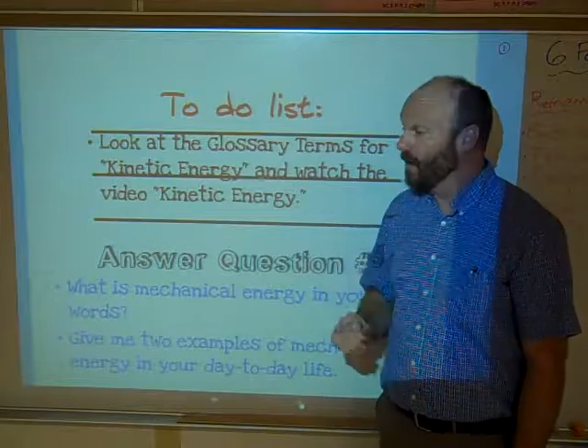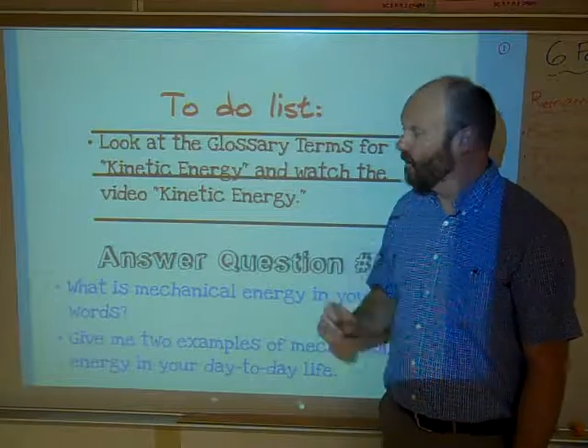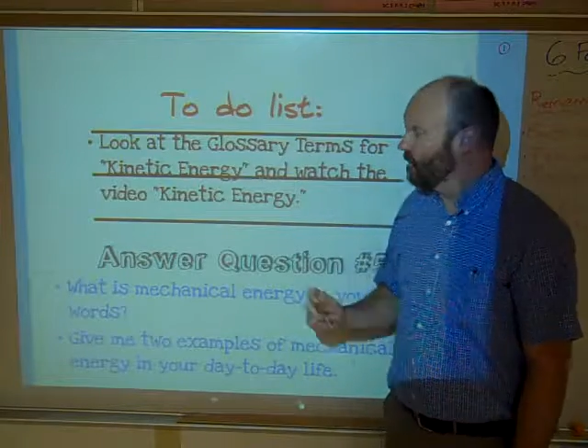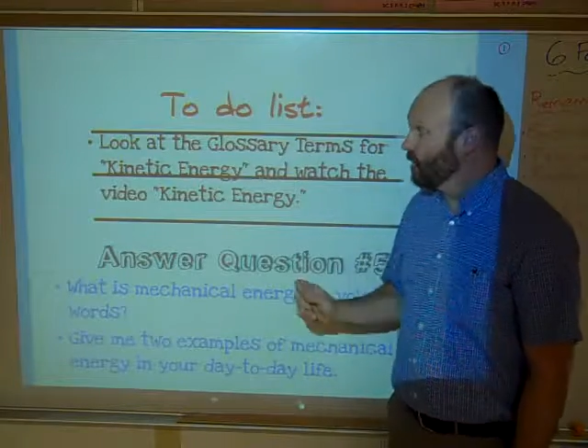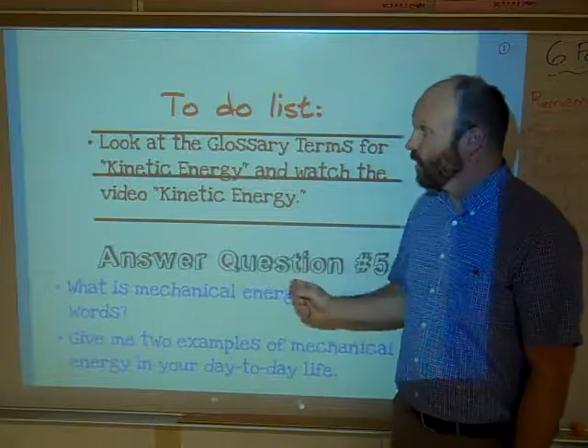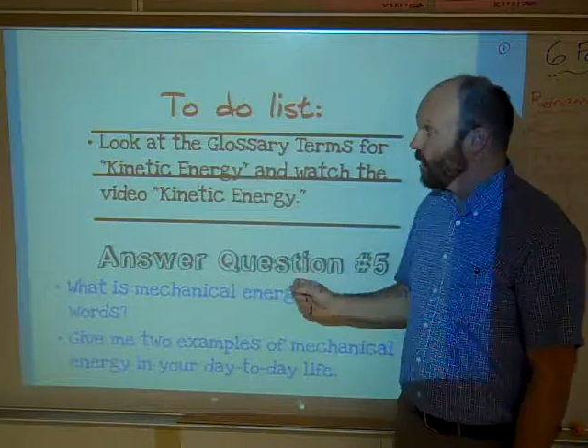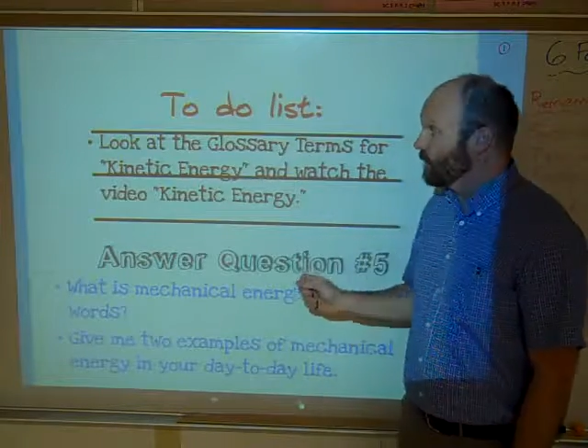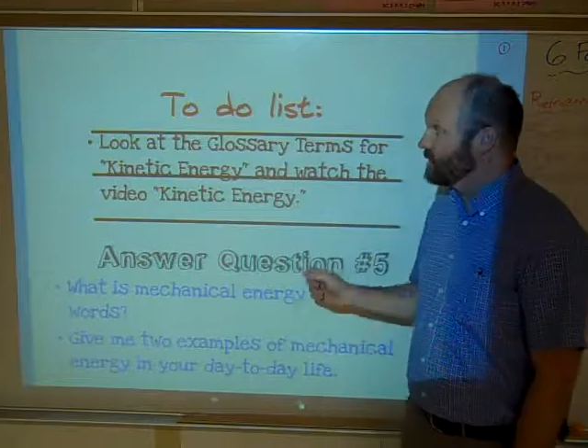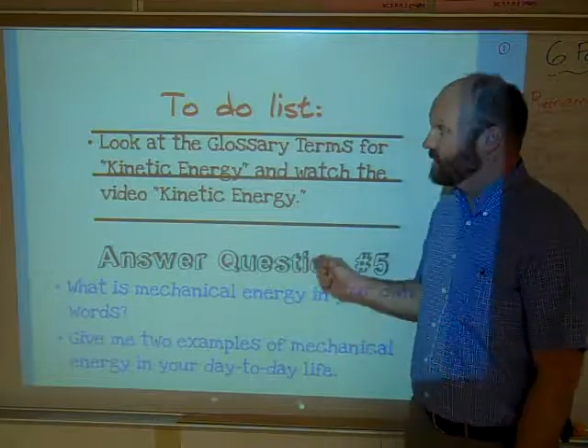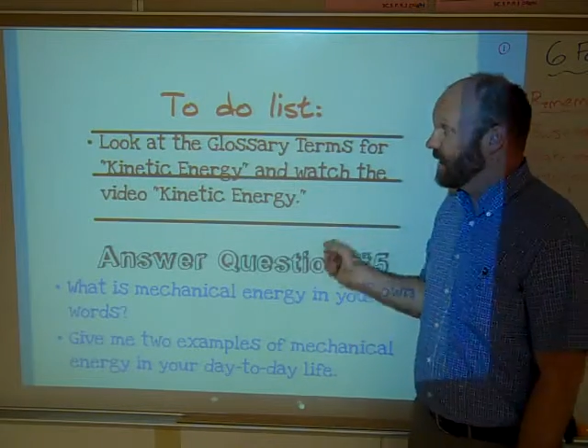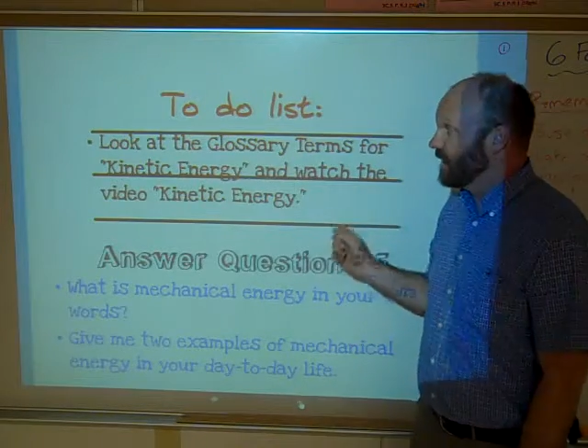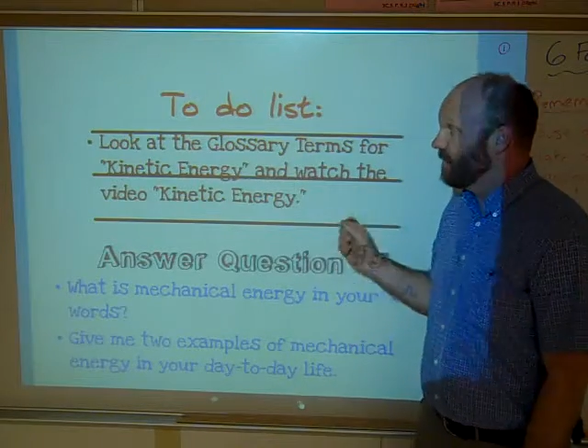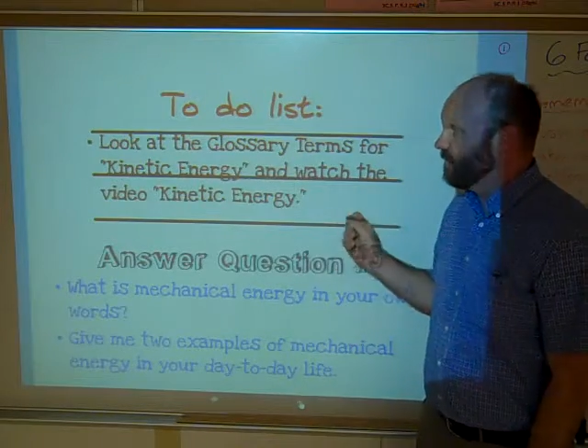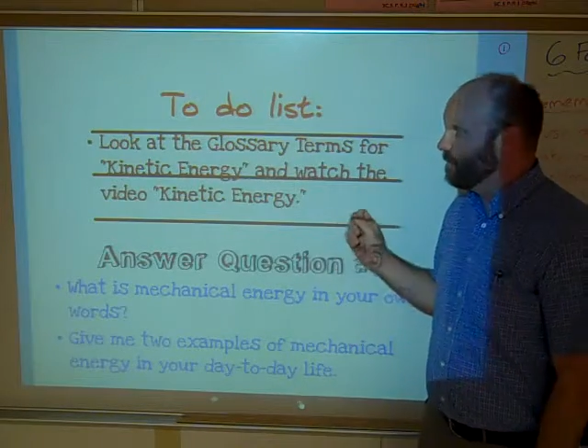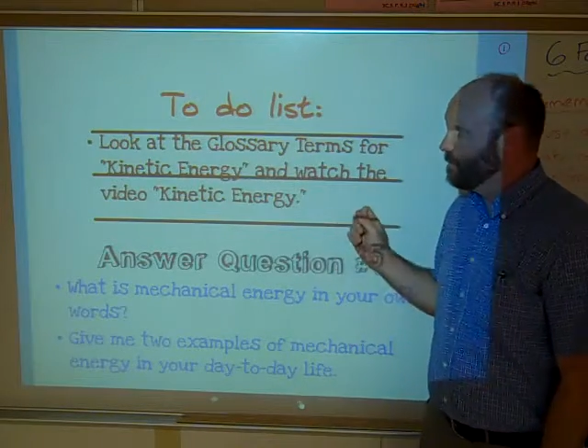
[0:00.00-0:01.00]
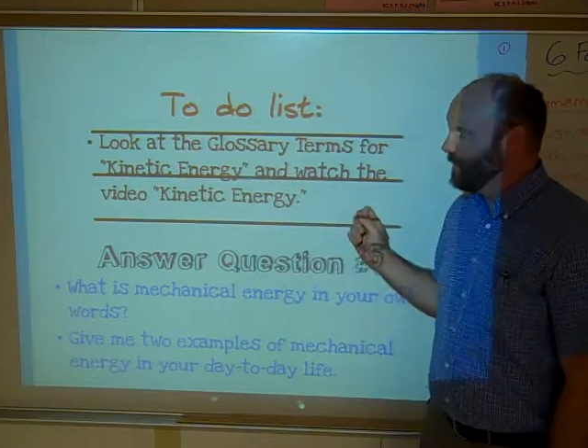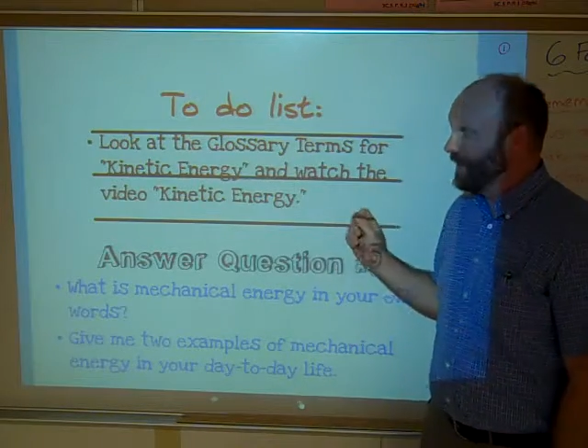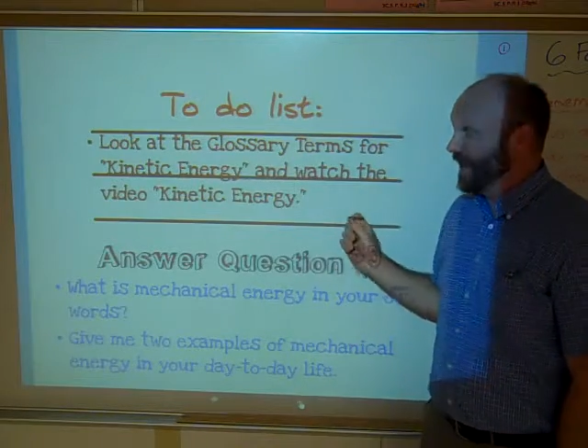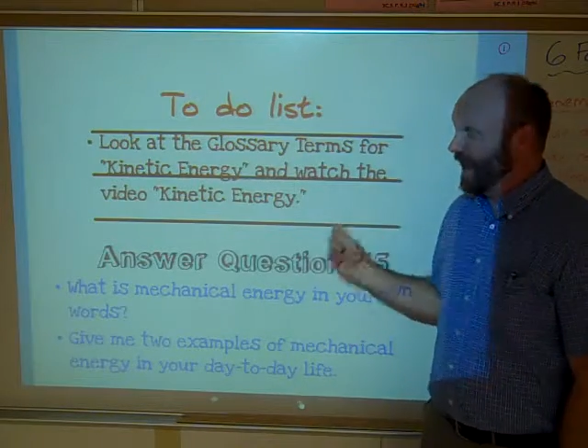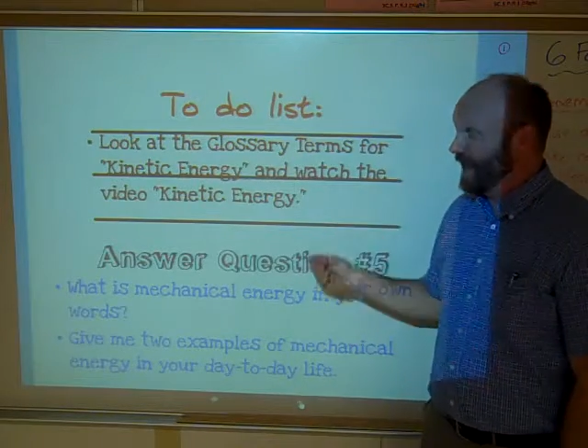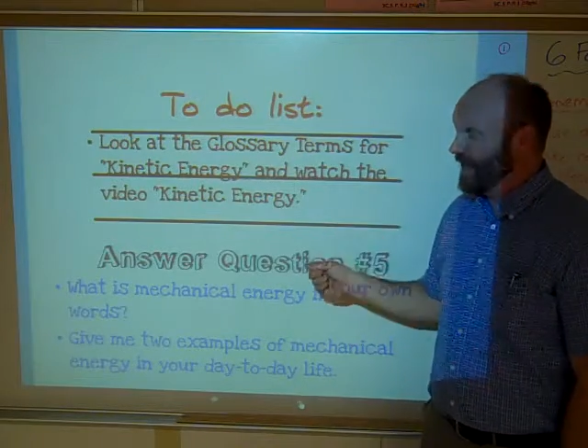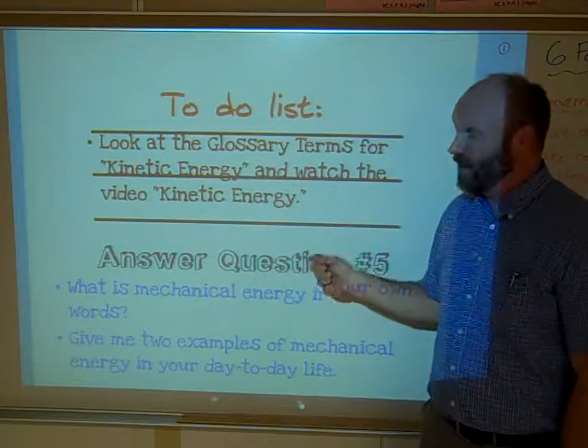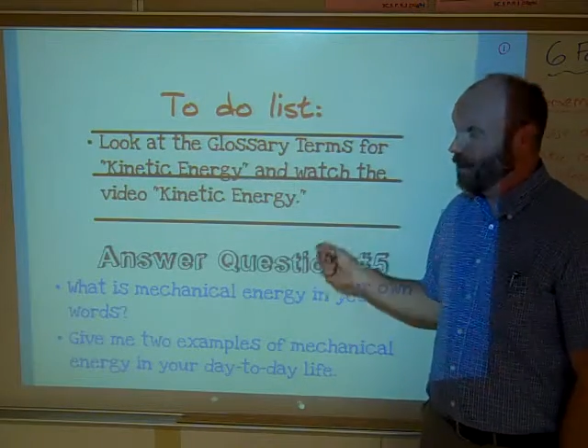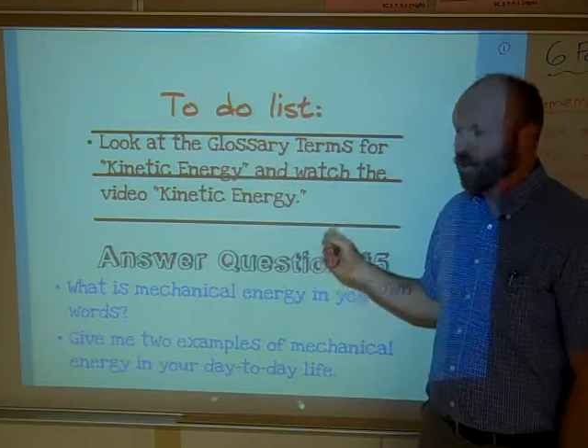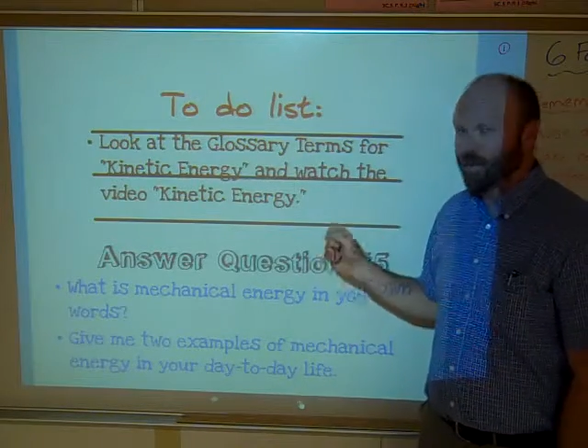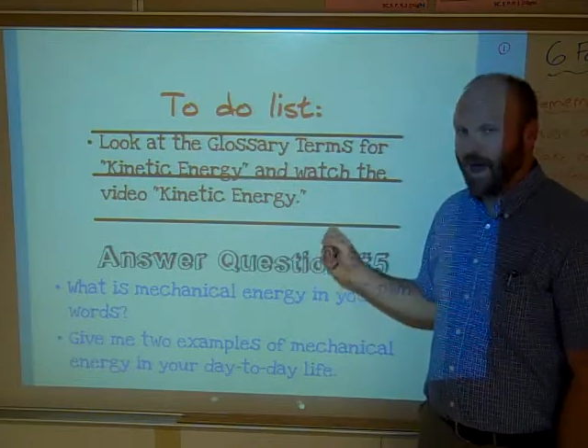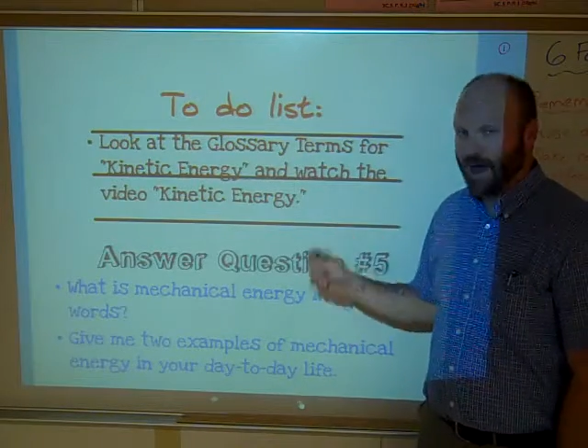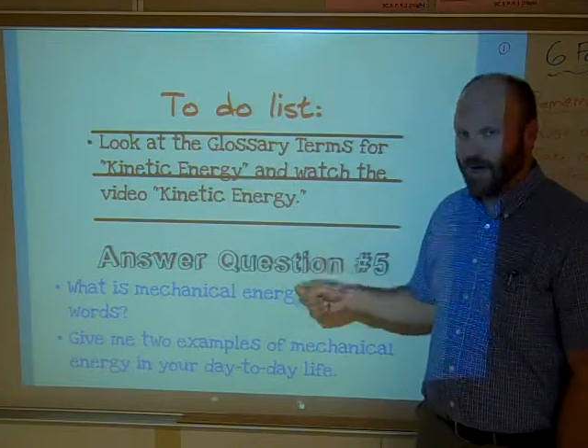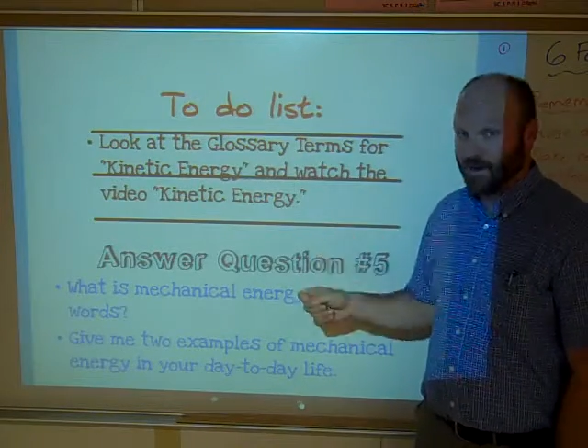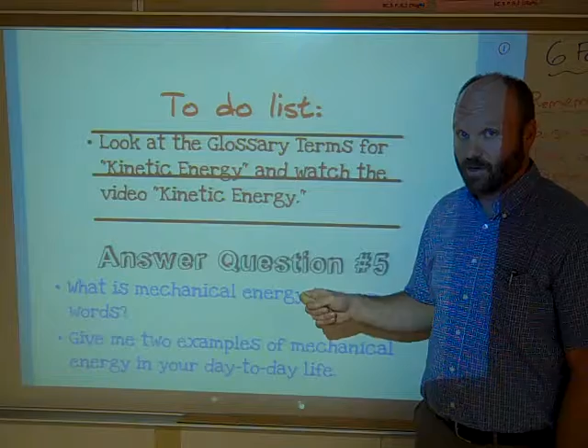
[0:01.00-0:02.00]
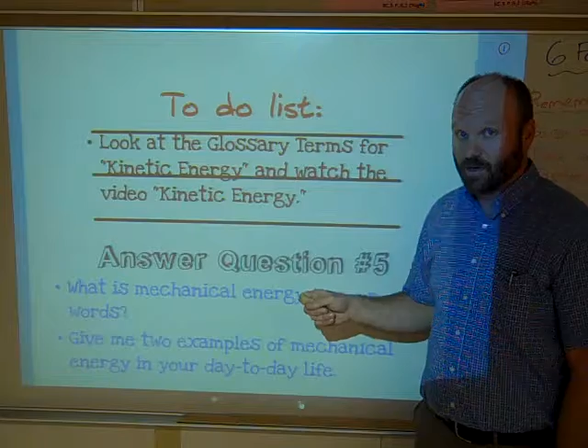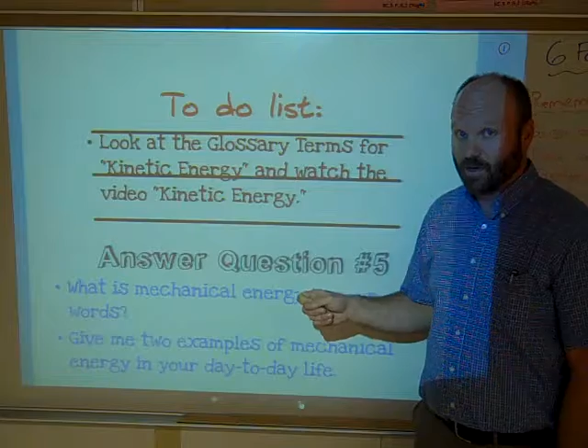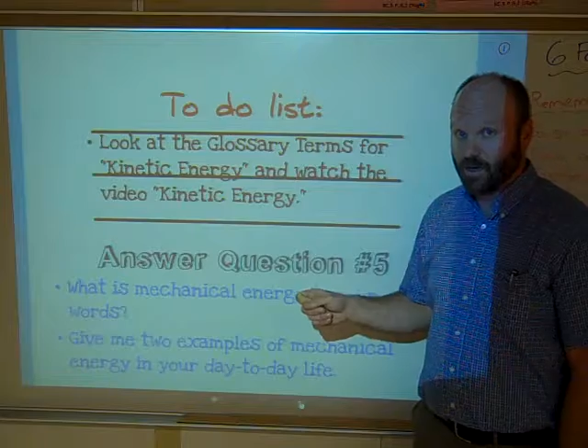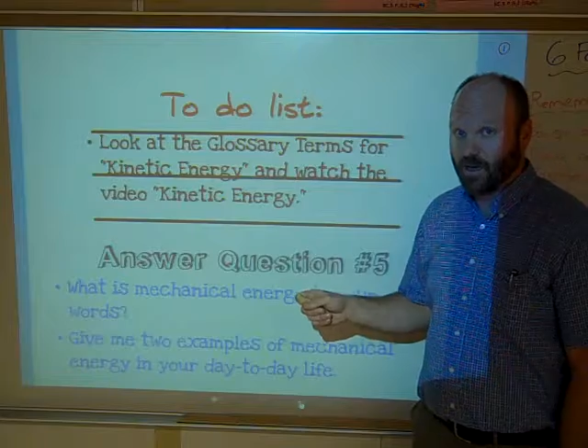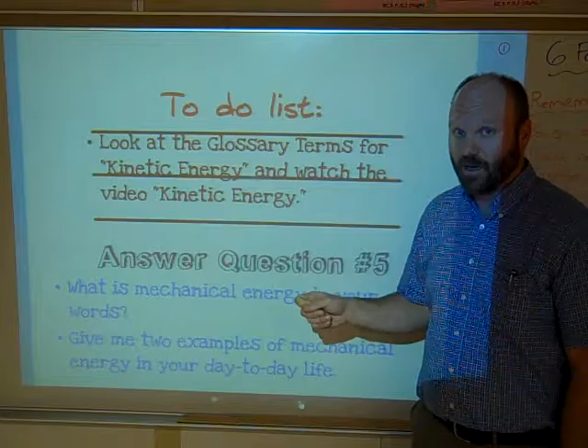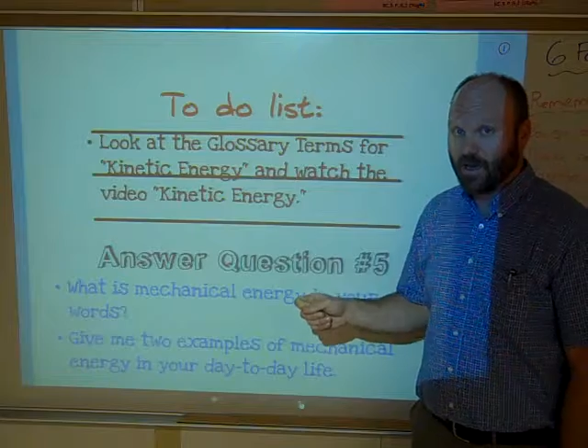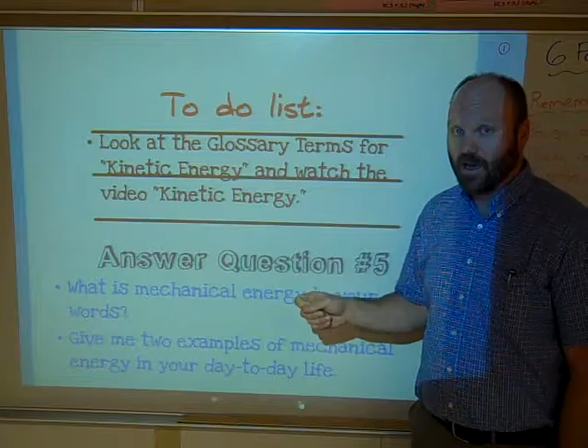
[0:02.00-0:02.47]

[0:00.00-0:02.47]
forms of mechanical energy.